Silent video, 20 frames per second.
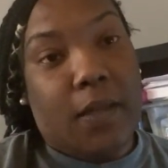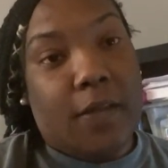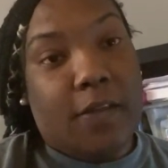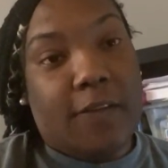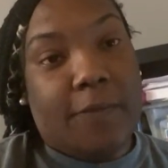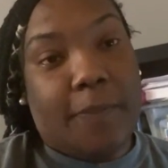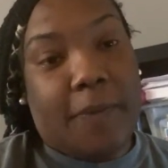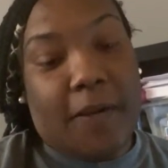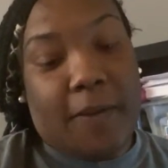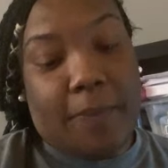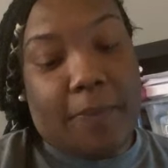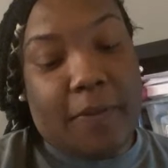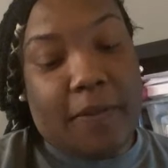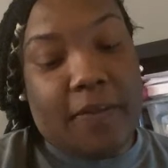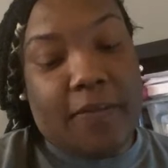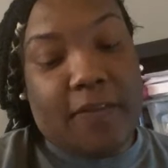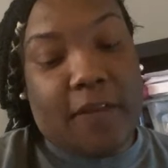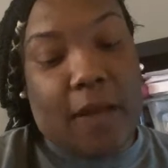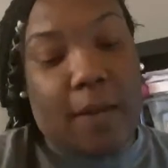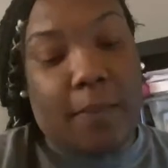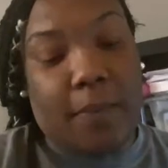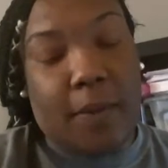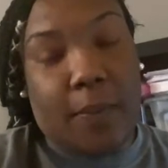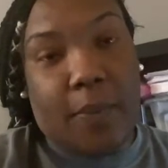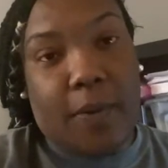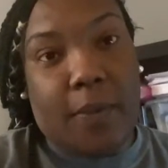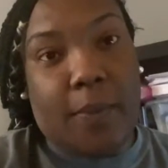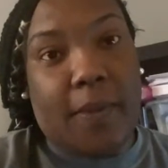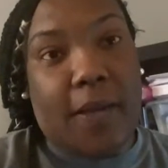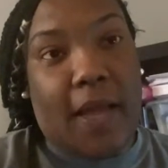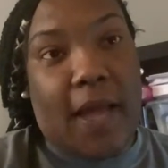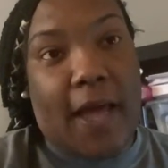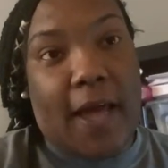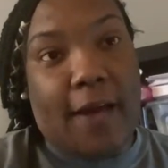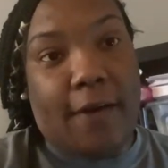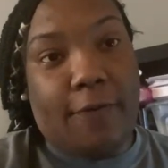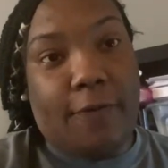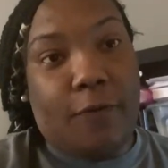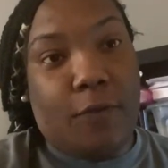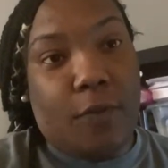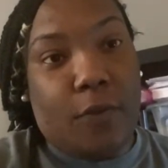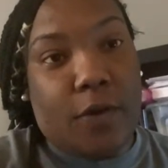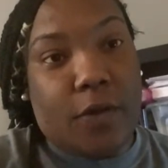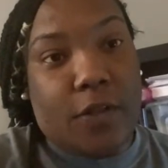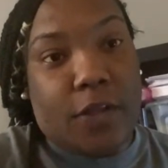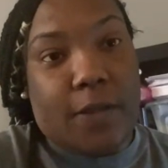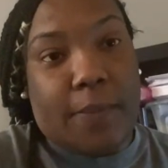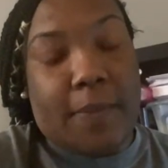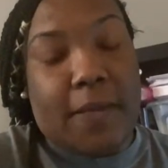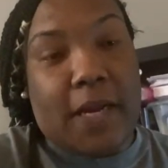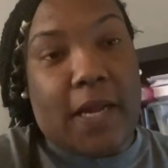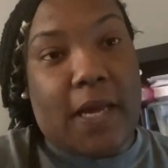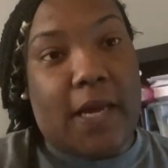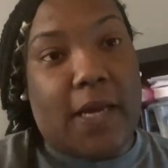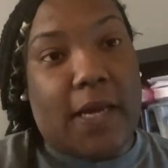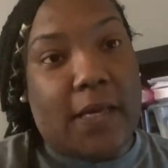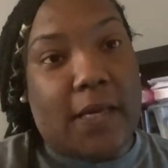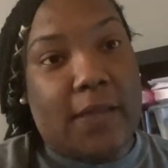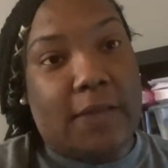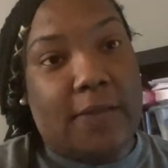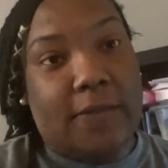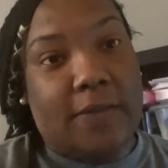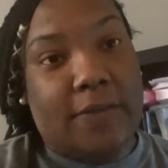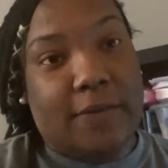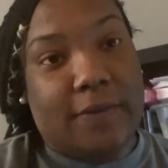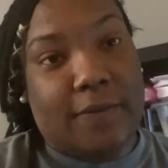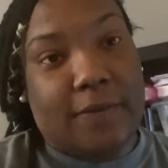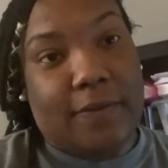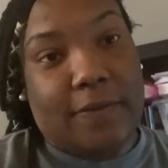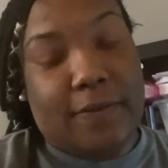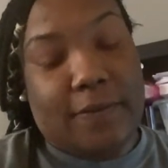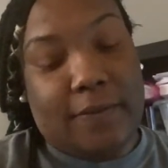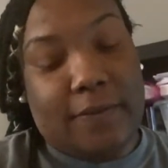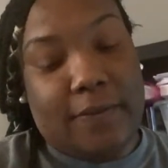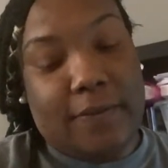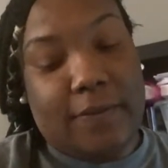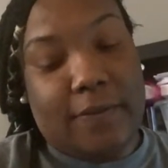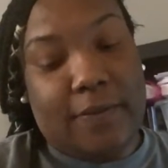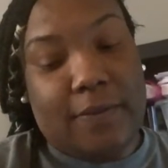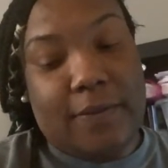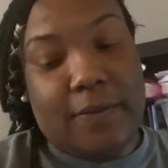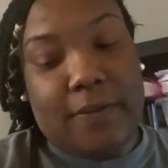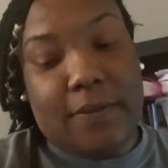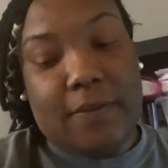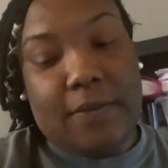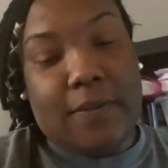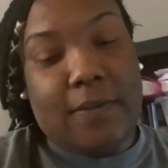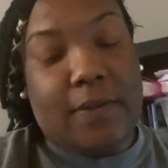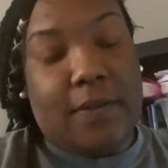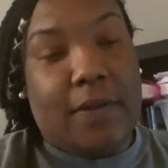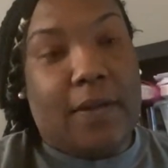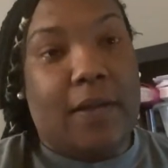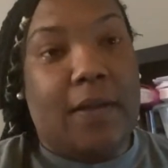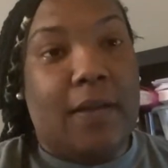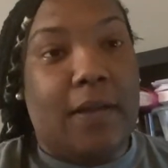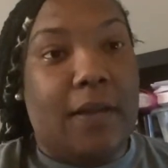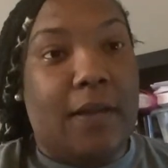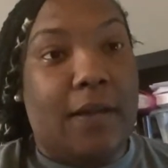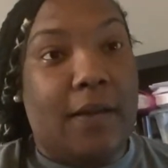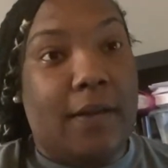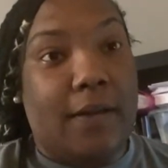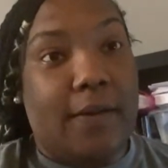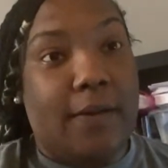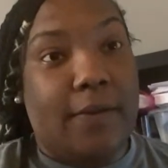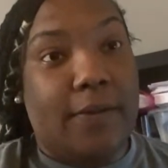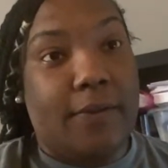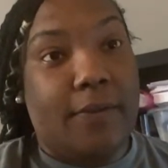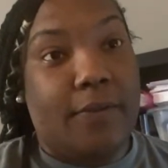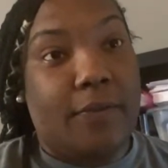Spirit, please tell me, what do we have for Geminis in love?